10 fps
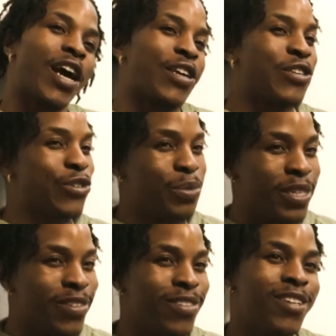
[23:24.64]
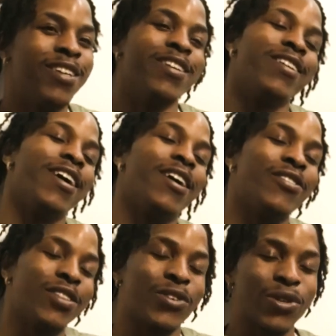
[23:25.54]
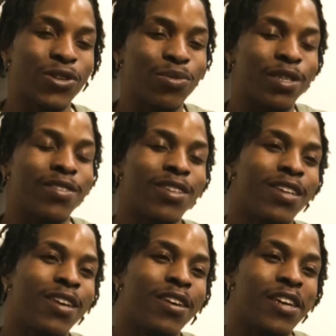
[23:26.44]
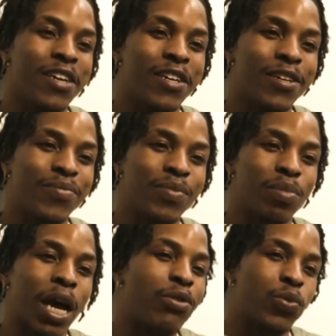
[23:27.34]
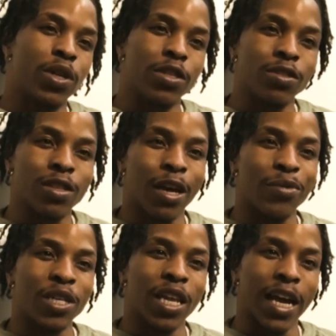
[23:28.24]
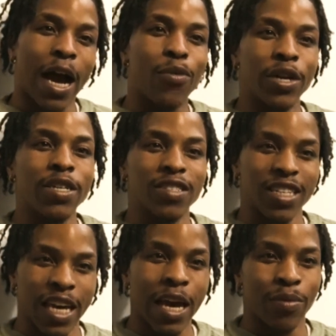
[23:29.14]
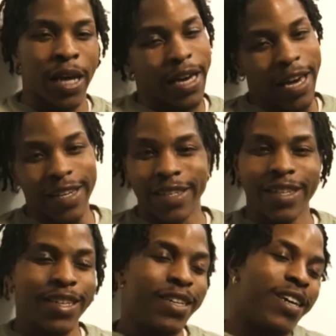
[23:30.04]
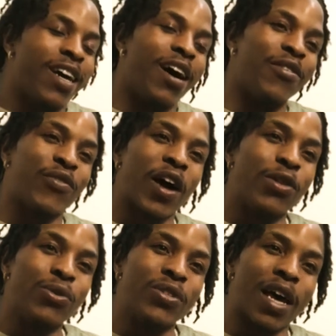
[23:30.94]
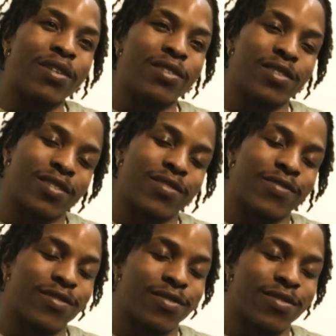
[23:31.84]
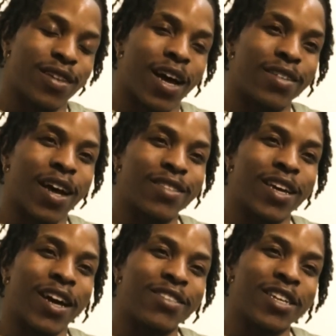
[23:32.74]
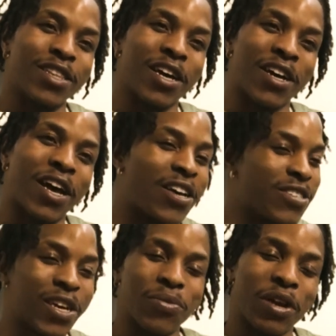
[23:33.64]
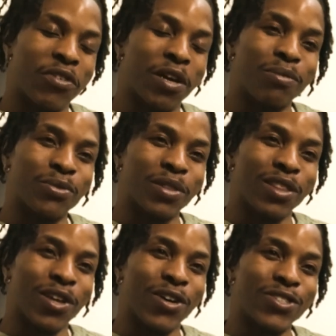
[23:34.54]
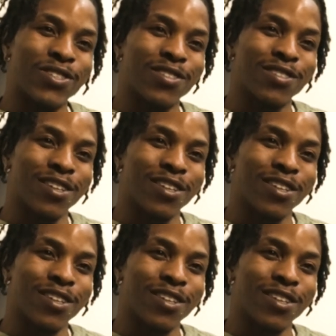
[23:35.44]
You got a human now, a little human. And but I was willing. You know what I mean? Like, I went into the game like, hey, if I lose, I'll take whatever comes with the loss.